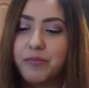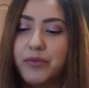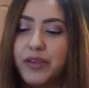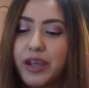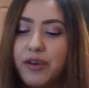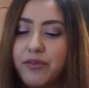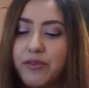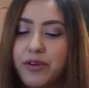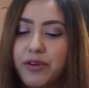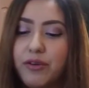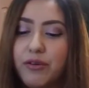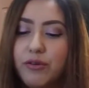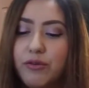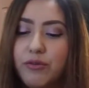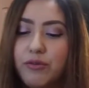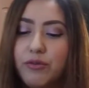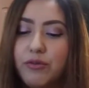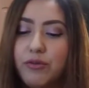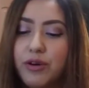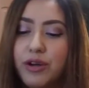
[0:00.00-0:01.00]
if
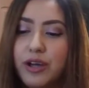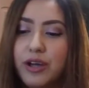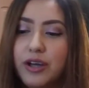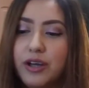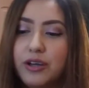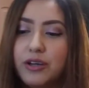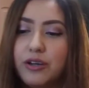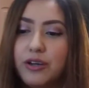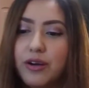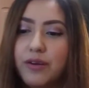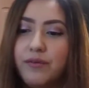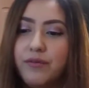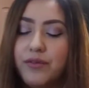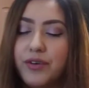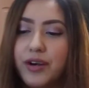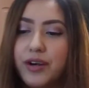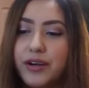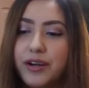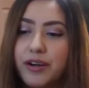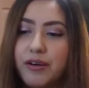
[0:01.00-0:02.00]
you
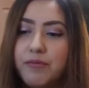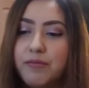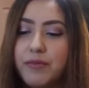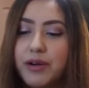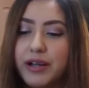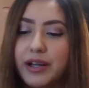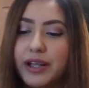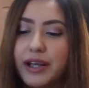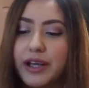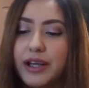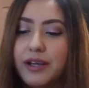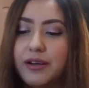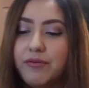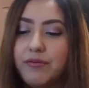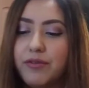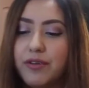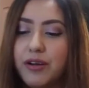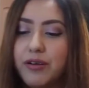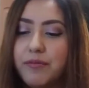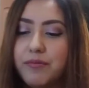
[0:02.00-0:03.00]
convert your money
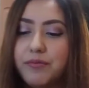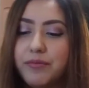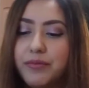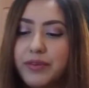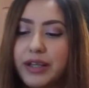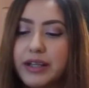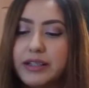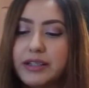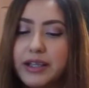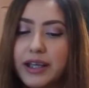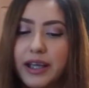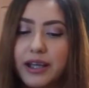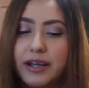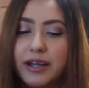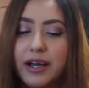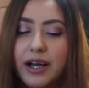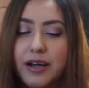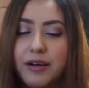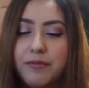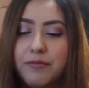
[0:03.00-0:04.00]
from, let's say,
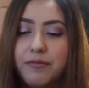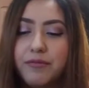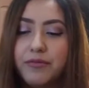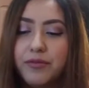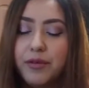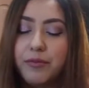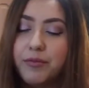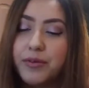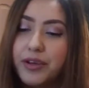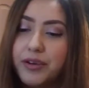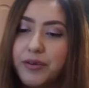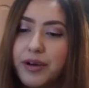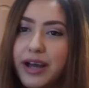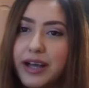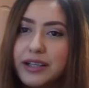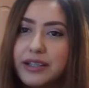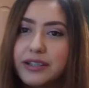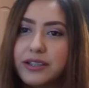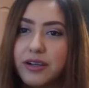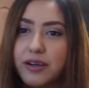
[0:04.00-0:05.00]
from
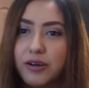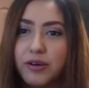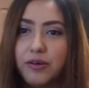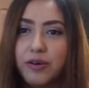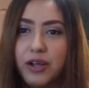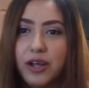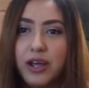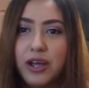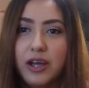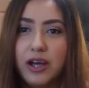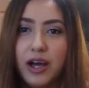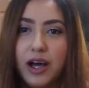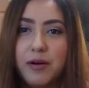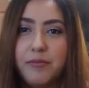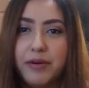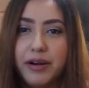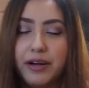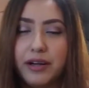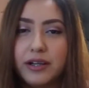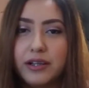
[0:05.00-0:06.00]
US, so
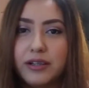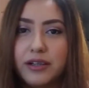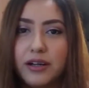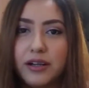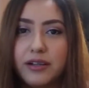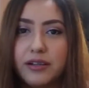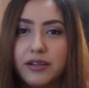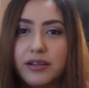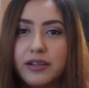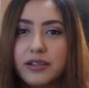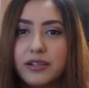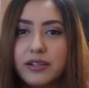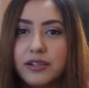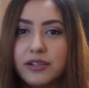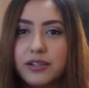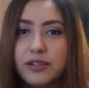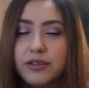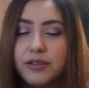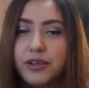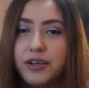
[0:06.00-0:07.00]
American dollars
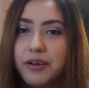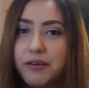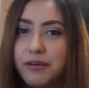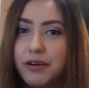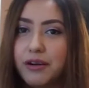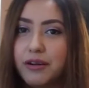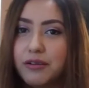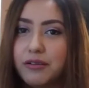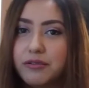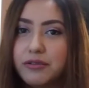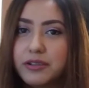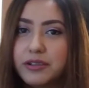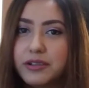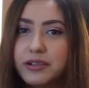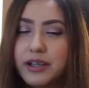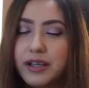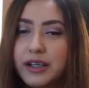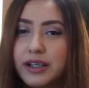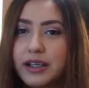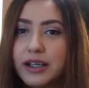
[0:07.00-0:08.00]
to euros,
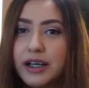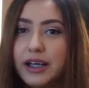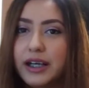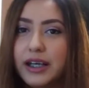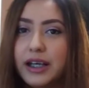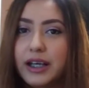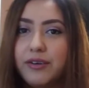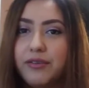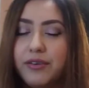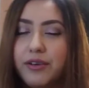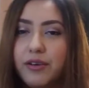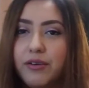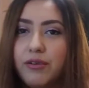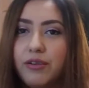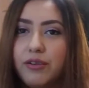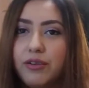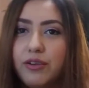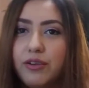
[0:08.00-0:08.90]
if you